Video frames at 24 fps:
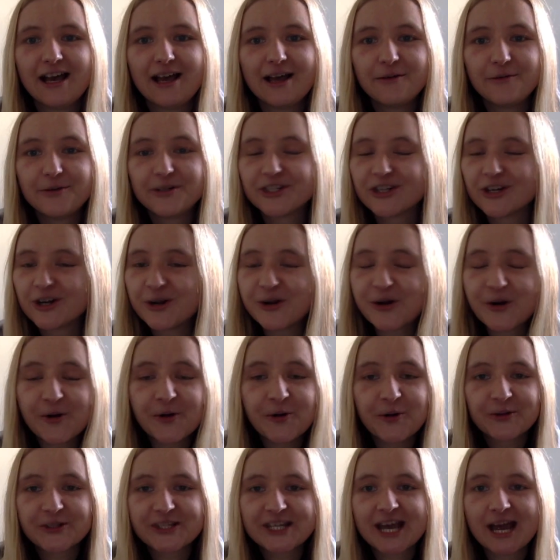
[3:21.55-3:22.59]
which are
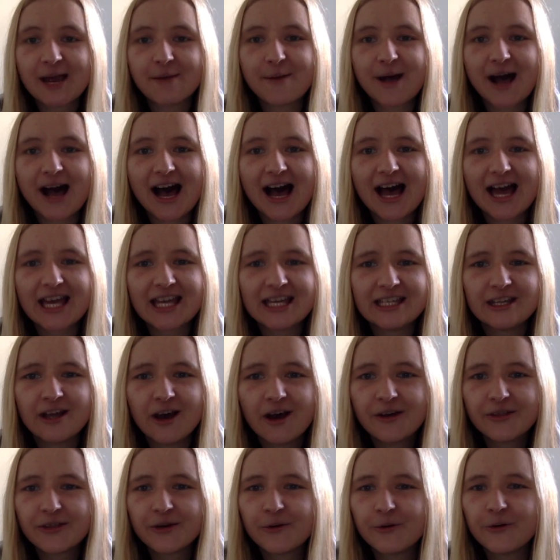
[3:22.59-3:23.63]
all-time high, and
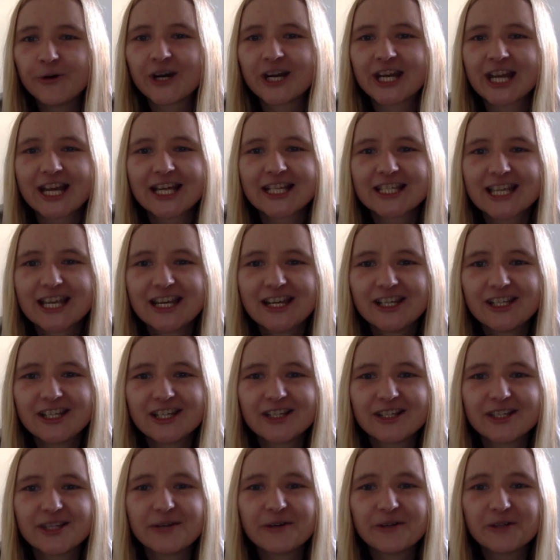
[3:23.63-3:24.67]
other
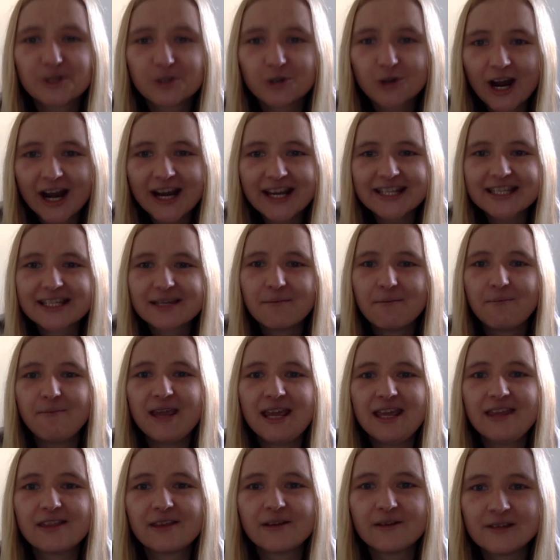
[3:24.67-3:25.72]
organizations who are trying to
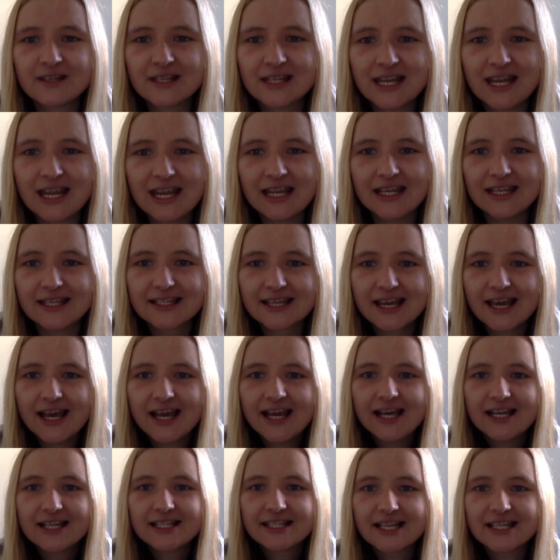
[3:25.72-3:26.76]
meet those needs,
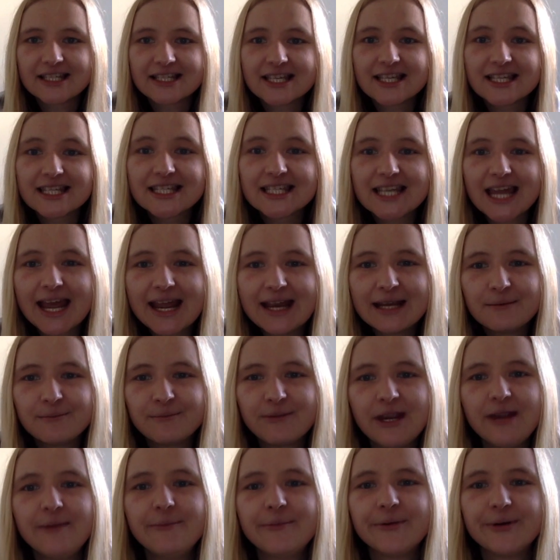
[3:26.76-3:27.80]
to sustain
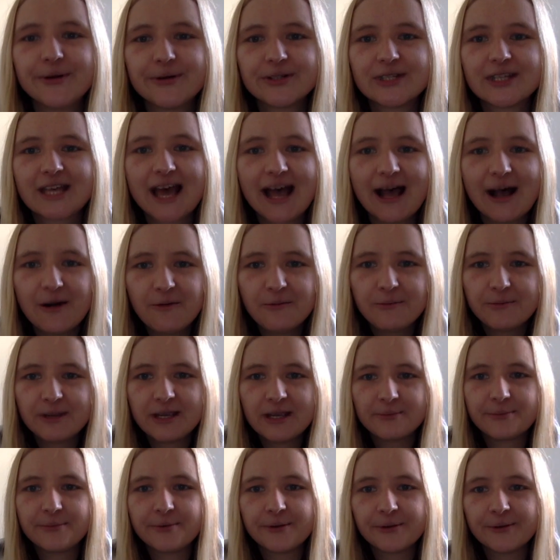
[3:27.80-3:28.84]
people, to help
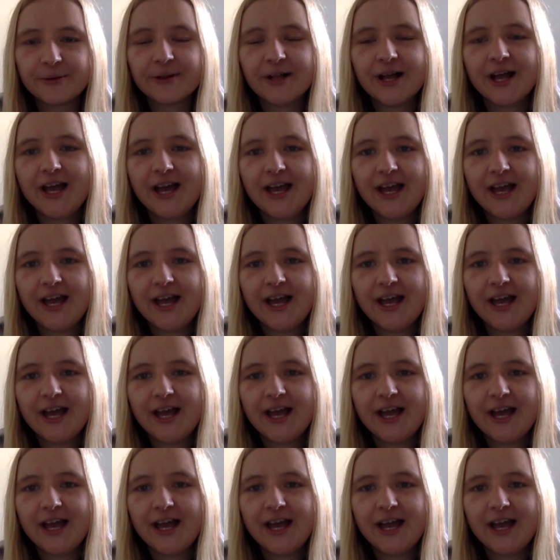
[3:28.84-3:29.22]
people